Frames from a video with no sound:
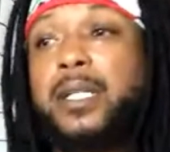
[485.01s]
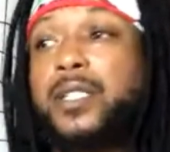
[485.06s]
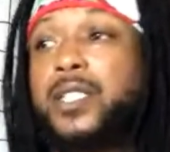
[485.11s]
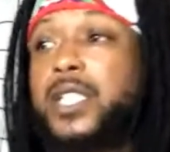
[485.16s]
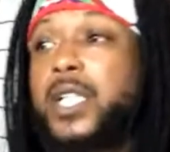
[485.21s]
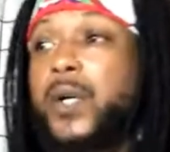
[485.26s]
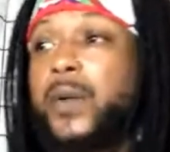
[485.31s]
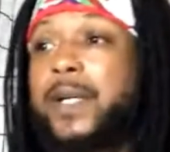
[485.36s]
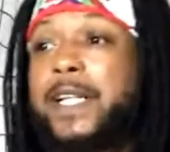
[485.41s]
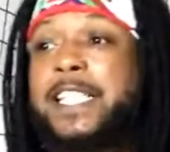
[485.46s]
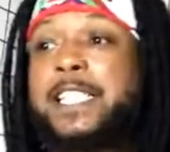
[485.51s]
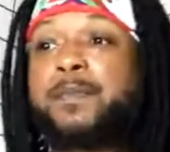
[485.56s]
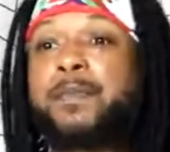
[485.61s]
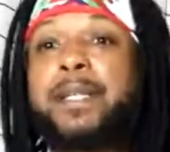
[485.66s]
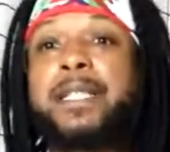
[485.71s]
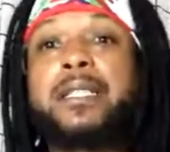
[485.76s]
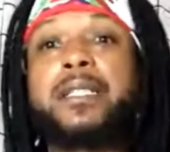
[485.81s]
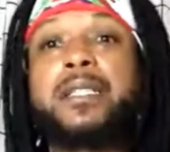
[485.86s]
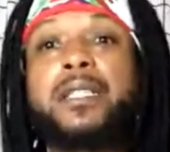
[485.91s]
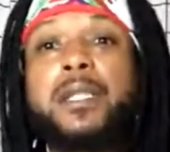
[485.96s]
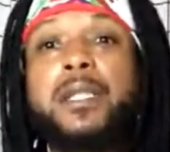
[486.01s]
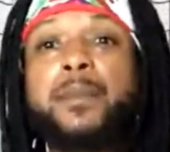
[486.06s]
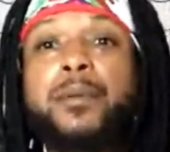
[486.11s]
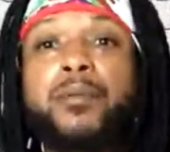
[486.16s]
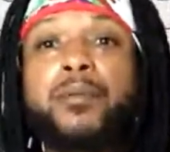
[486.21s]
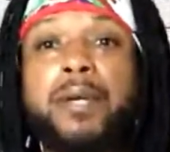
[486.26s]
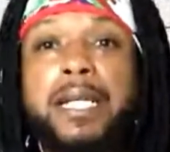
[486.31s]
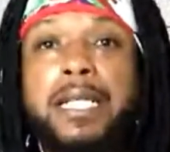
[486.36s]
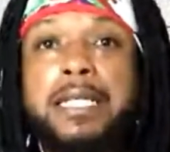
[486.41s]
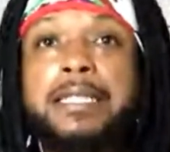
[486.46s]
You know, it's been
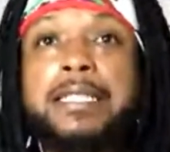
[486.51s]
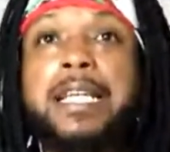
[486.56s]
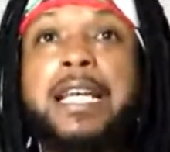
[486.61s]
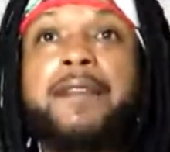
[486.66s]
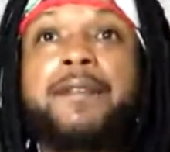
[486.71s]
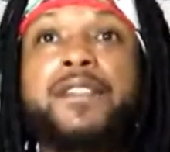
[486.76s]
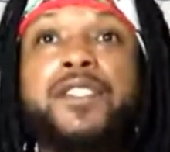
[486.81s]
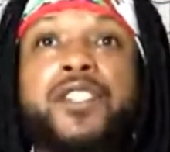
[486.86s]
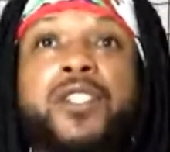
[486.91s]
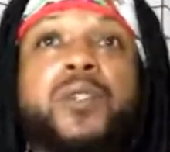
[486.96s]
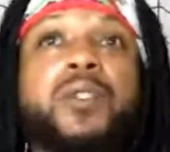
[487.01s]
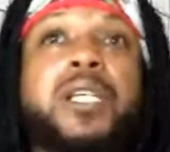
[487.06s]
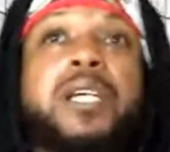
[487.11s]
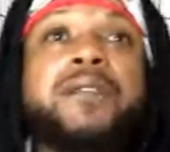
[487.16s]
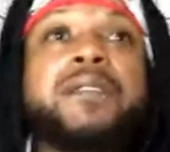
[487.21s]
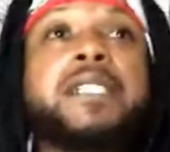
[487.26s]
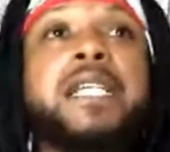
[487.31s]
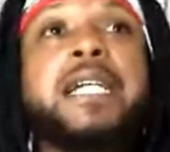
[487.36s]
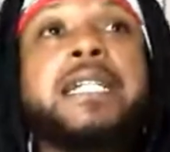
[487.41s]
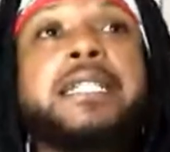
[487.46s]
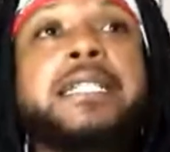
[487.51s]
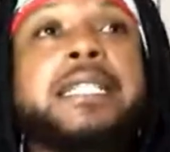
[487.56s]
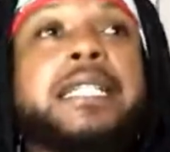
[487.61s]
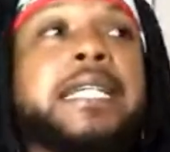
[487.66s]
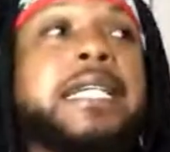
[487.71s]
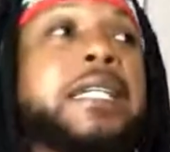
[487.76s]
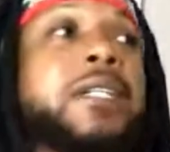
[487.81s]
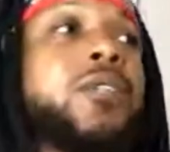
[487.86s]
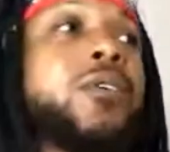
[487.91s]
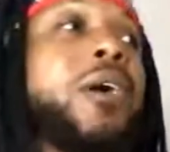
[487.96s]
liberating to have a soda every now and
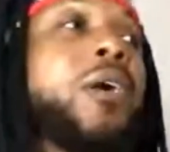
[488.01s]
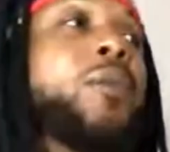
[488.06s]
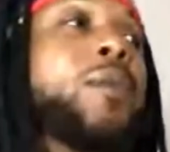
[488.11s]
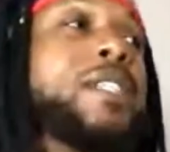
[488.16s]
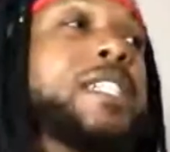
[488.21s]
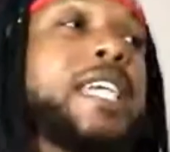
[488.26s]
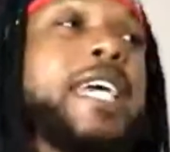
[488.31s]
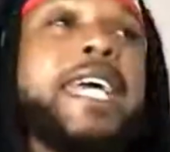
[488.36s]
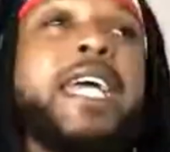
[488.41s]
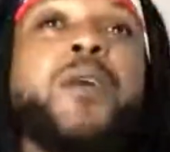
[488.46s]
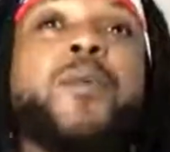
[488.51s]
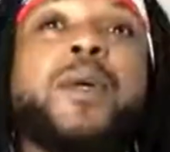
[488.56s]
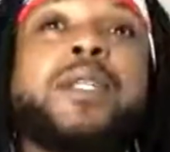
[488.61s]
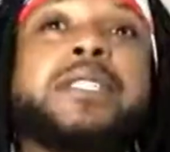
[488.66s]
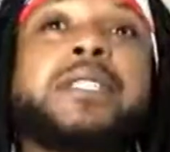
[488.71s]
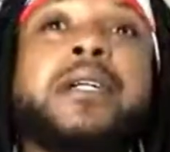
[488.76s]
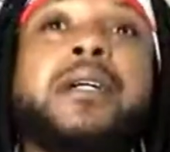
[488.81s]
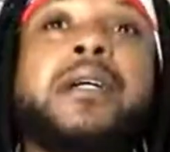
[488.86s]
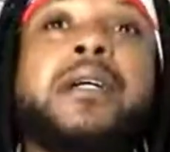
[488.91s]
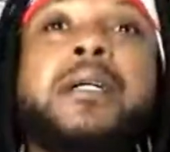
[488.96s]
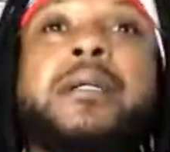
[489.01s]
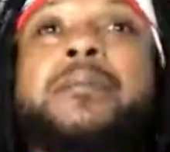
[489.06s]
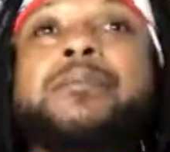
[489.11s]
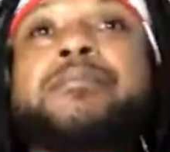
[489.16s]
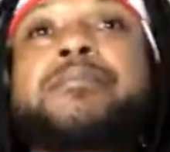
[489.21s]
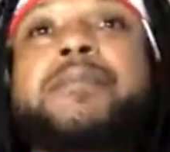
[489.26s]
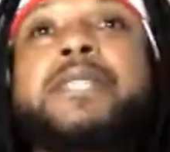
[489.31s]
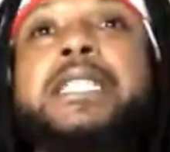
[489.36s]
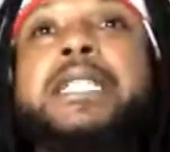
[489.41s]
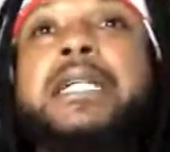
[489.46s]
again. Oh, I wish I had one of
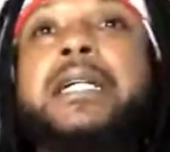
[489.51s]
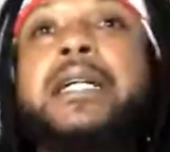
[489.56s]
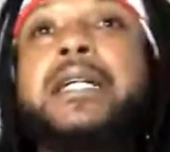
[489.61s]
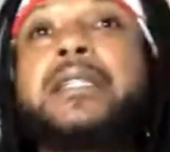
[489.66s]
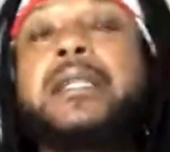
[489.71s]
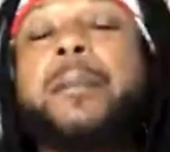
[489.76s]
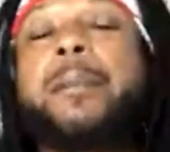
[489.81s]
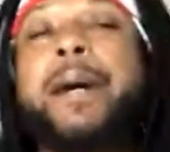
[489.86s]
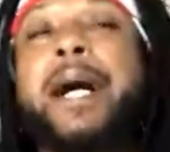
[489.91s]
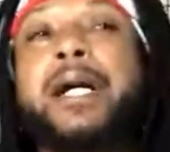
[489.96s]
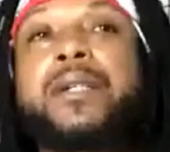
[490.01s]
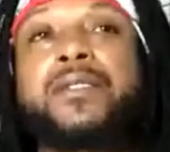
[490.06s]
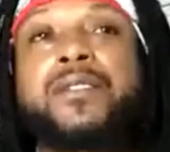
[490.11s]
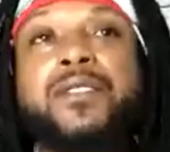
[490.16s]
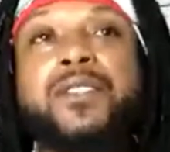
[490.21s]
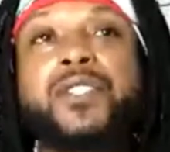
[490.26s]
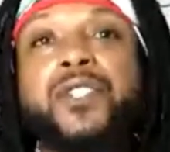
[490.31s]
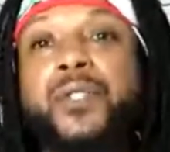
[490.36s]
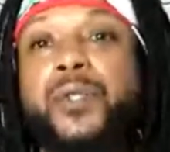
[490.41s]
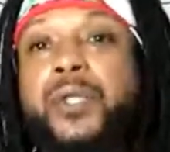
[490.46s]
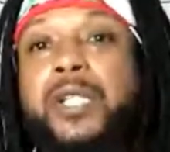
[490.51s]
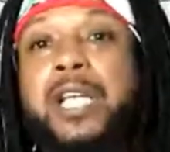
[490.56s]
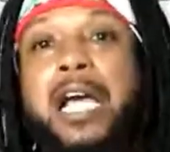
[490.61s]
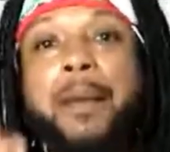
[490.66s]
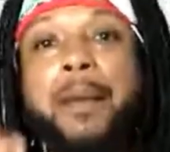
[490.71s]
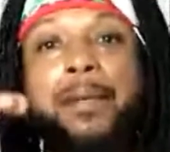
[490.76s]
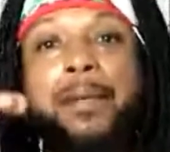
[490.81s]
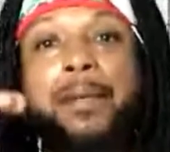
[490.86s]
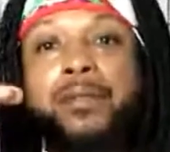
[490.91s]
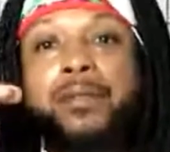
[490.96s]
the bottles to show you.
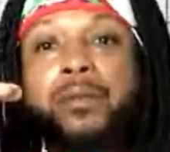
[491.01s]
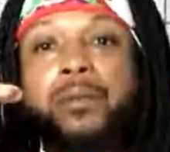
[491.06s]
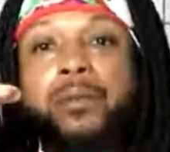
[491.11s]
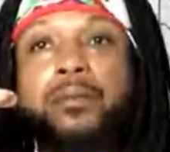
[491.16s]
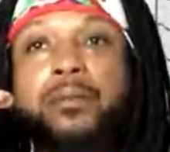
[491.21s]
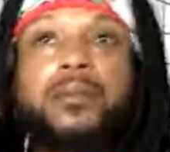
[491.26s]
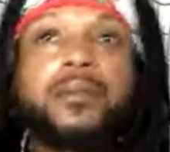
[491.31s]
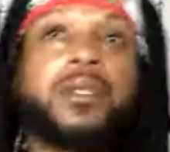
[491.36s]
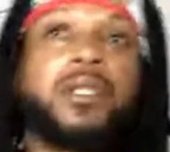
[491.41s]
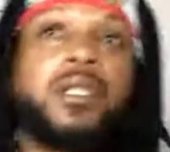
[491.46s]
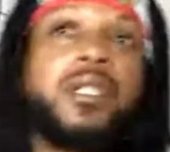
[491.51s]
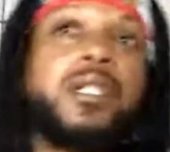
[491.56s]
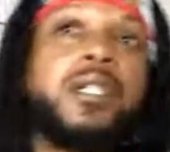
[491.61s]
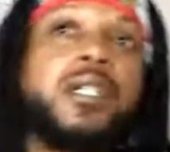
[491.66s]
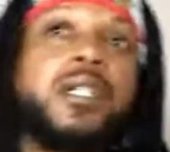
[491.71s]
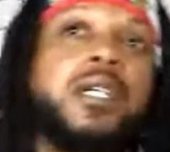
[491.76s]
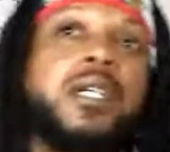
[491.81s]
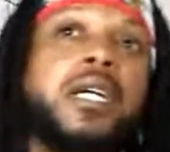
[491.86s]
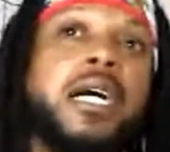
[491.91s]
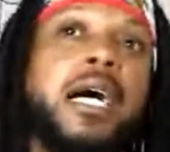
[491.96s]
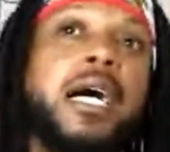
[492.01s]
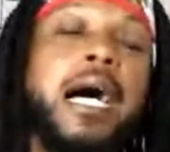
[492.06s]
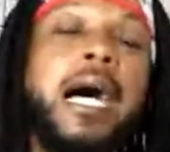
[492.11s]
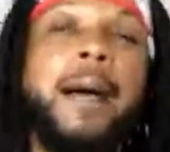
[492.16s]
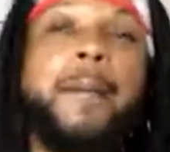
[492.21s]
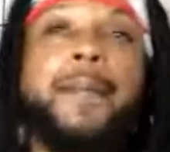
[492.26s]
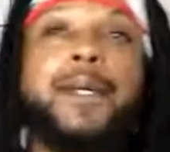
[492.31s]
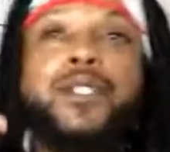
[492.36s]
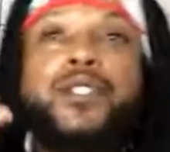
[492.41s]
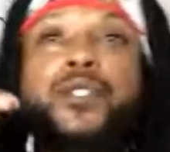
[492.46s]

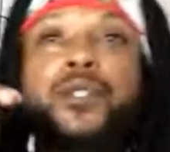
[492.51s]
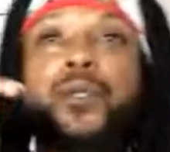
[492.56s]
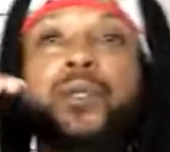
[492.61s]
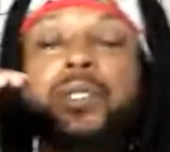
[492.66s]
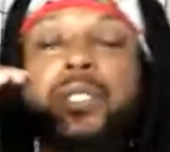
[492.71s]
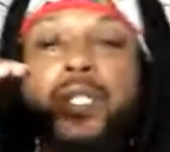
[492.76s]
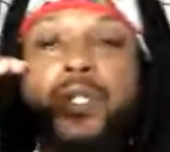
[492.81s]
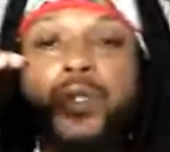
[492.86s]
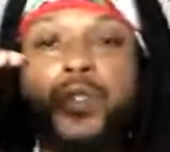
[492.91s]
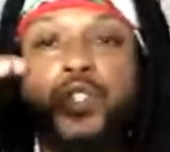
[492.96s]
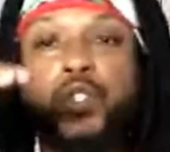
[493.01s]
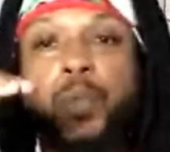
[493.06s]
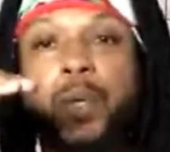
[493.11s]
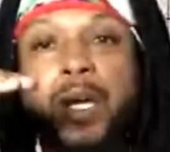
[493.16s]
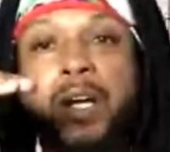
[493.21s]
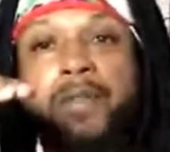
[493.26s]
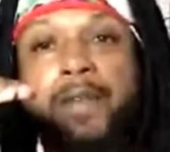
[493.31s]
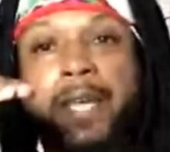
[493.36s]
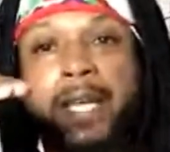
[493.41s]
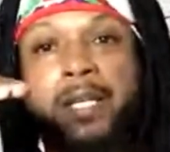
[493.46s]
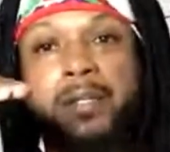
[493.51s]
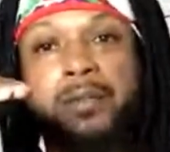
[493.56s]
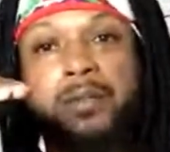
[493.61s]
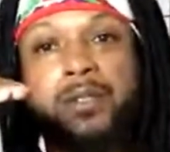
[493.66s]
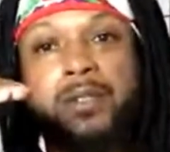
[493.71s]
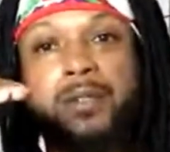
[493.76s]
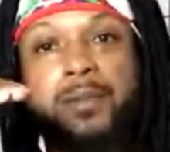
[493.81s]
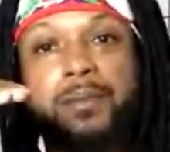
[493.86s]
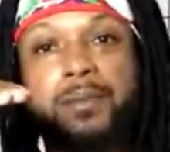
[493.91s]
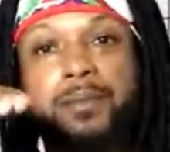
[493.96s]
I've been doing little 12
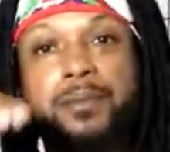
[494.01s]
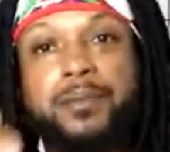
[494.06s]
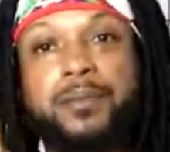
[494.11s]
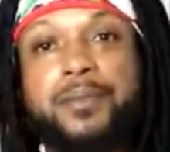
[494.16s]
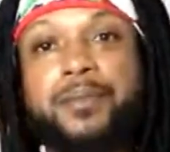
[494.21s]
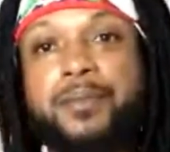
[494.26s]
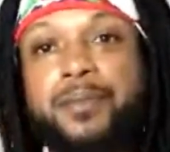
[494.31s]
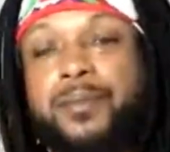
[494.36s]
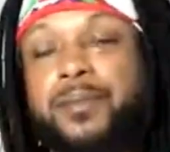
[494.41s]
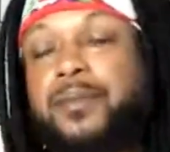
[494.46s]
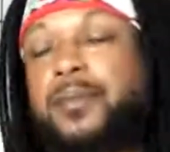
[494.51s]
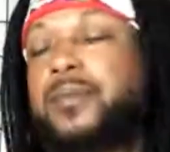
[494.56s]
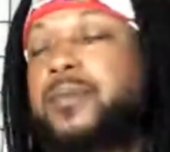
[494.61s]
ounce,